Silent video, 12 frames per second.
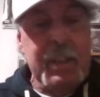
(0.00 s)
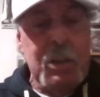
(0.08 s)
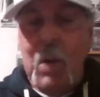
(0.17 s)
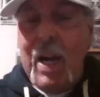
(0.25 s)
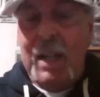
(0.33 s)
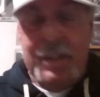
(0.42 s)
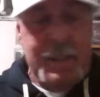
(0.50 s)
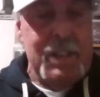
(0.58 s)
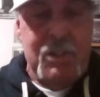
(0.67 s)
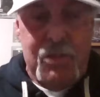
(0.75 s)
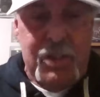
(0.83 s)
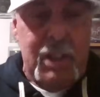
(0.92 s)
well in
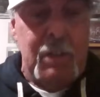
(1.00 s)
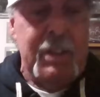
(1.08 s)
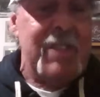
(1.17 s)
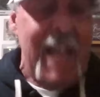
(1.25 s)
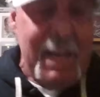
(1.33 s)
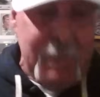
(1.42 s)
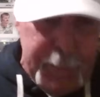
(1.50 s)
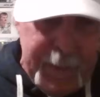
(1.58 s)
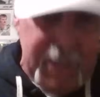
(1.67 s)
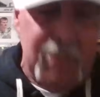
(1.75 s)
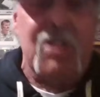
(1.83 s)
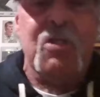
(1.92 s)
this series. David
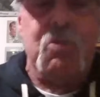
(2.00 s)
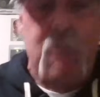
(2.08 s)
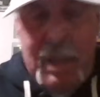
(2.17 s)
Peterson struck him